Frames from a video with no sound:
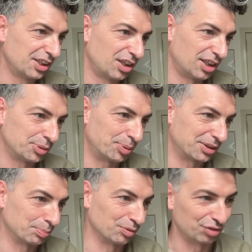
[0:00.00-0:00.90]
Hans picked
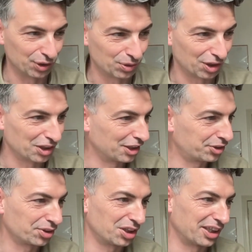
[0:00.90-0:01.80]
up a few. Kurt
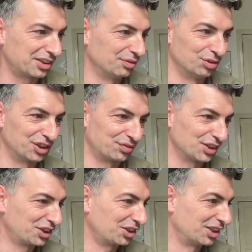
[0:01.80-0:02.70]
Hustle Collective was
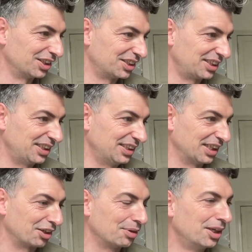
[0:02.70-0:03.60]
first on the scene
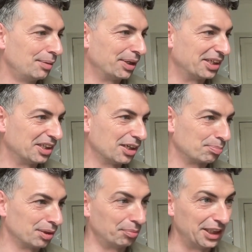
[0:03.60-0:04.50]
there, picking it
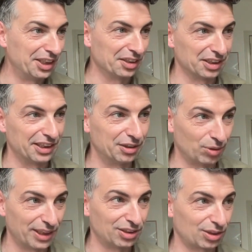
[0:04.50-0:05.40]
up immediately.
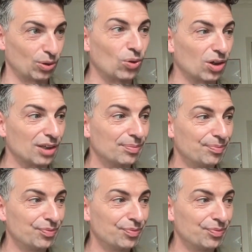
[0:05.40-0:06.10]
Great score.